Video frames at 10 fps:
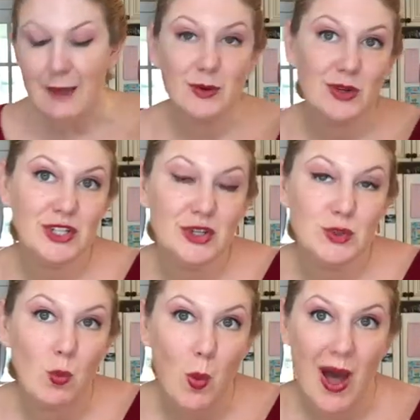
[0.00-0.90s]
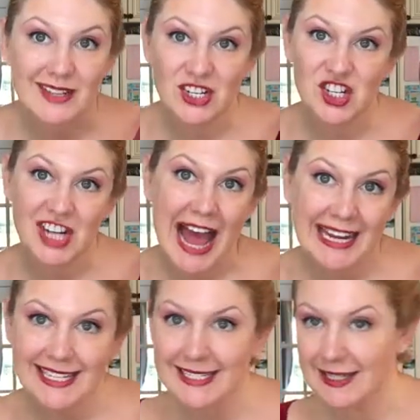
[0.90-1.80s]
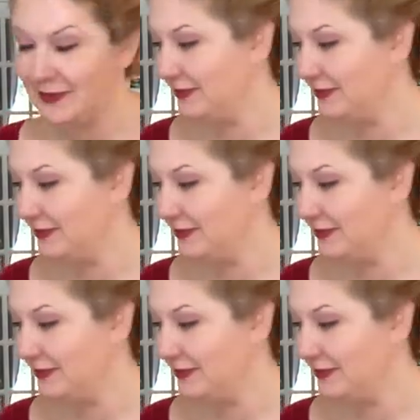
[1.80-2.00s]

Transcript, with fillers: I'm going to use one shallot.